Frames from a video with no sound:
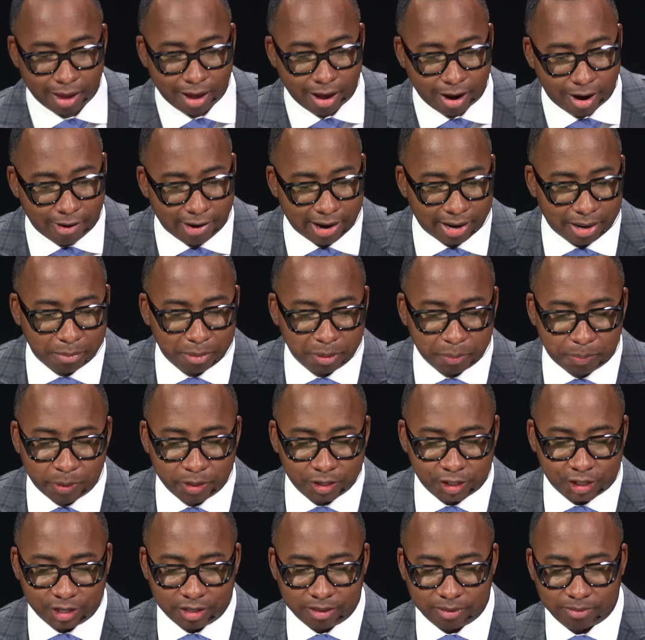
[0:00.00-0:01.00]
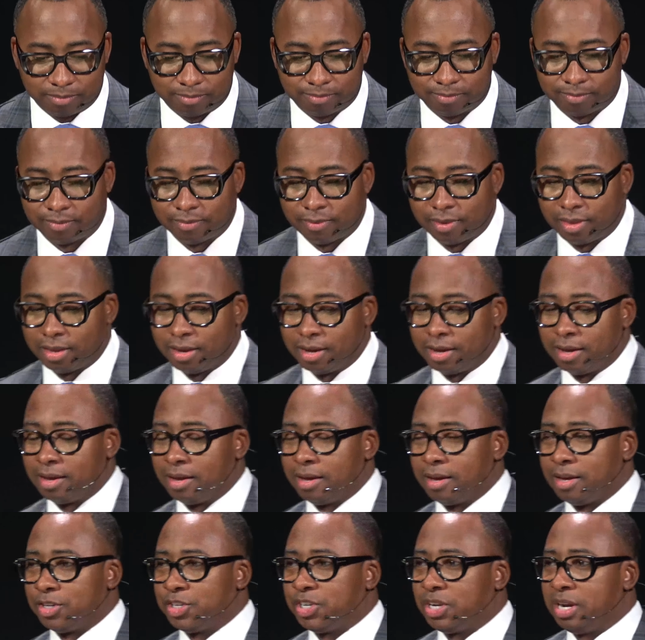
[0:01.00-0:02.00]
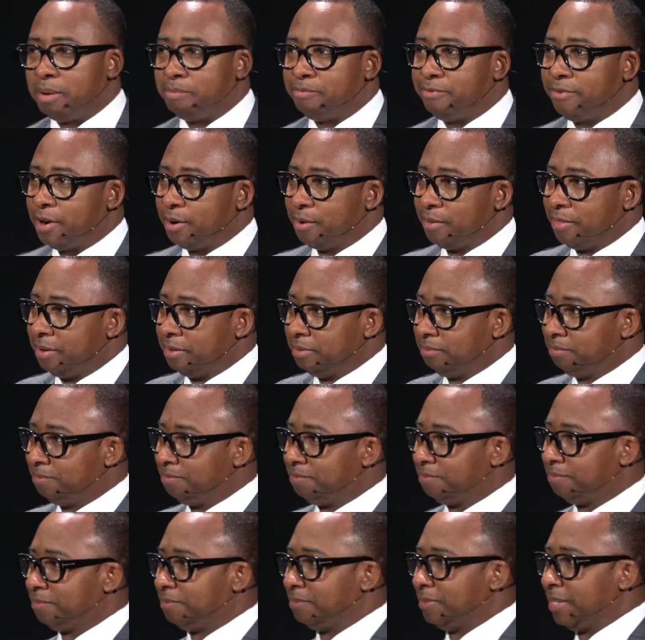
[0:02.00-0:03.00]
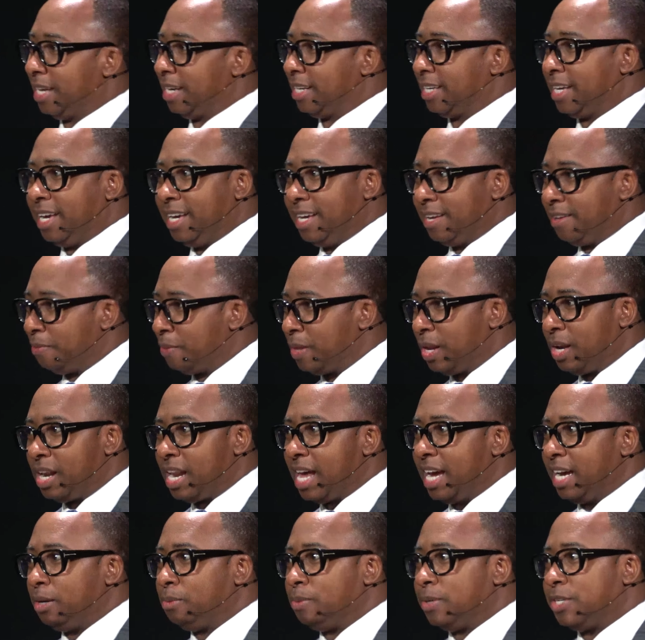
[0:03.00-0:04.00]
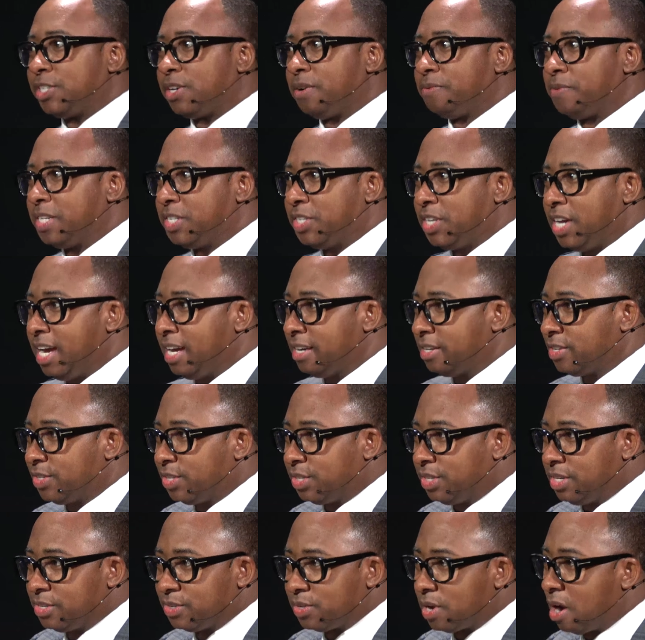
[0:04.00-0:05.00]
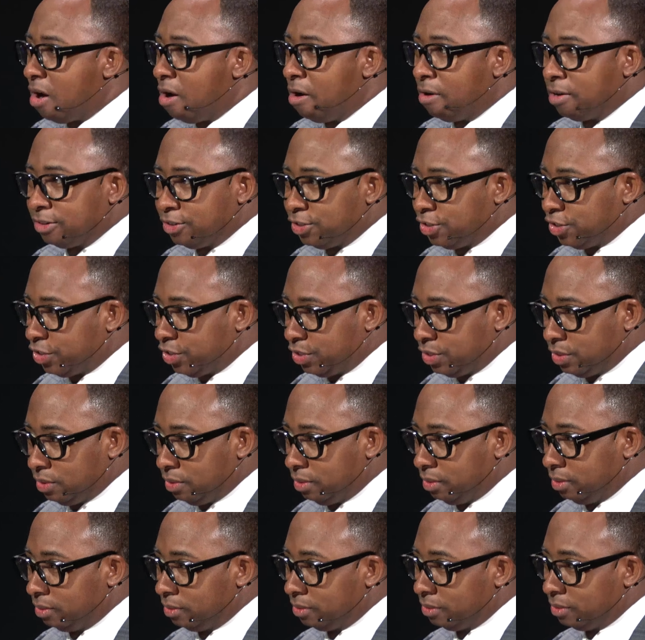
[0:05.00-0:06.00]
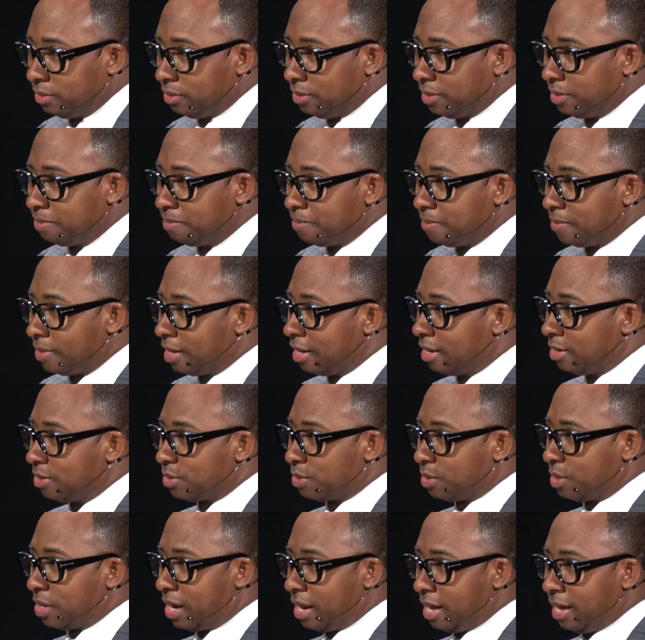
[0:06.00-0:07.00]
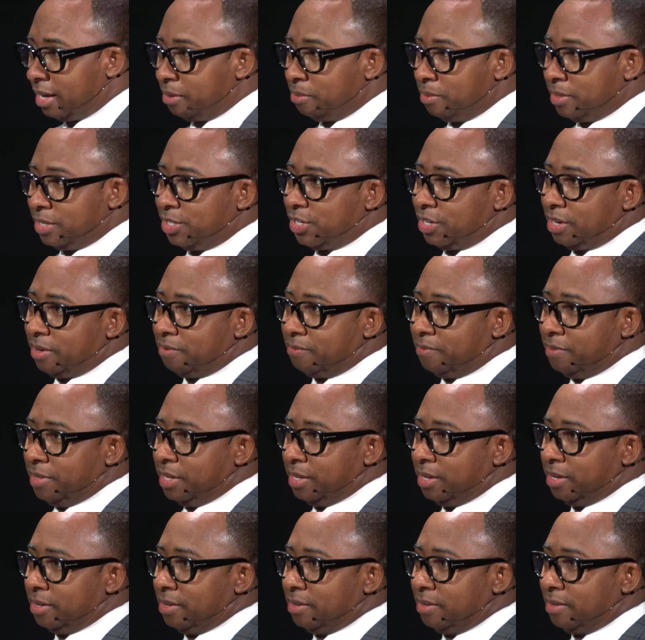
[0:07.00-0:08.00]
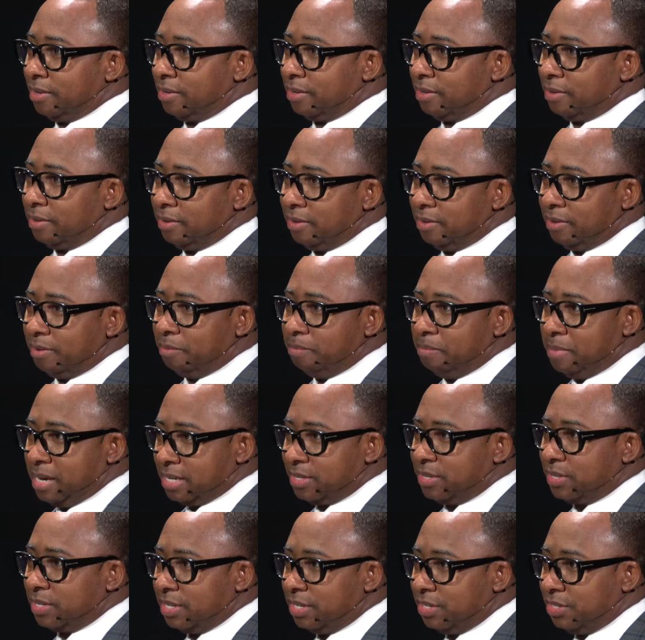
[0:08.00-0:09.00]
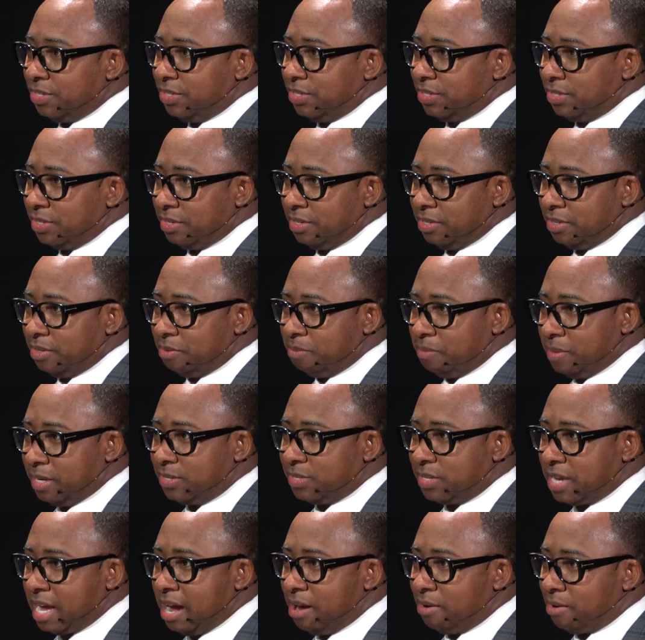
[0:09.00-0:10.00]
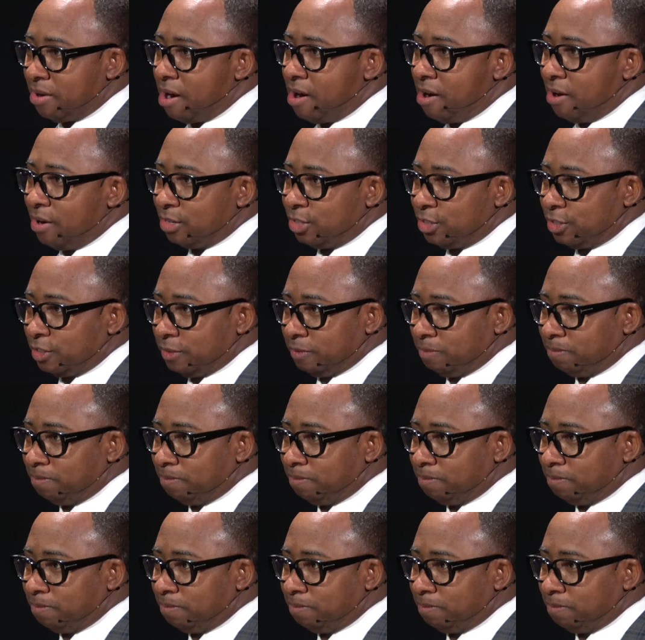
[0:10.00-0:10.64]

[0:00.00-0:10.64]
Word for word: All right, let me push it a step further. And again, the language of the text is harsh. So the language of the message may sound harsh.